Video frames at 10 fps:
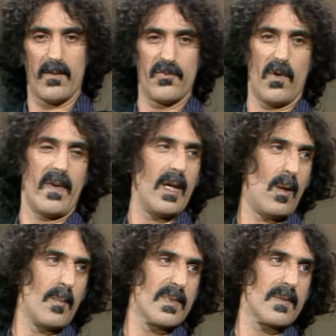drove a
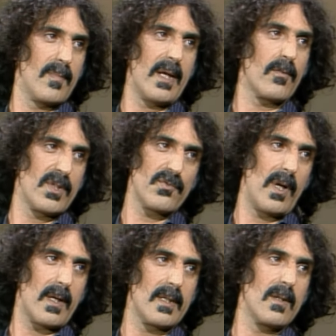Helms bakery
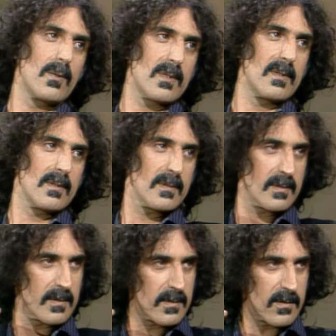truck, and he was to
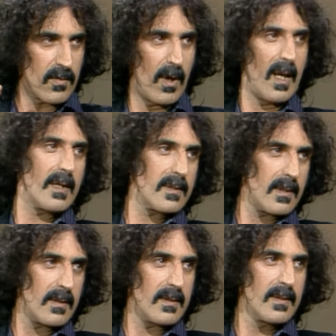crawl out
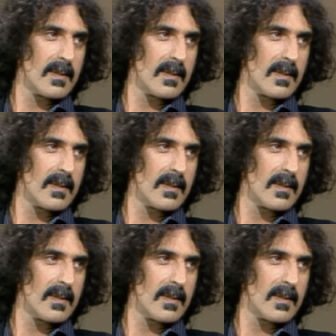there and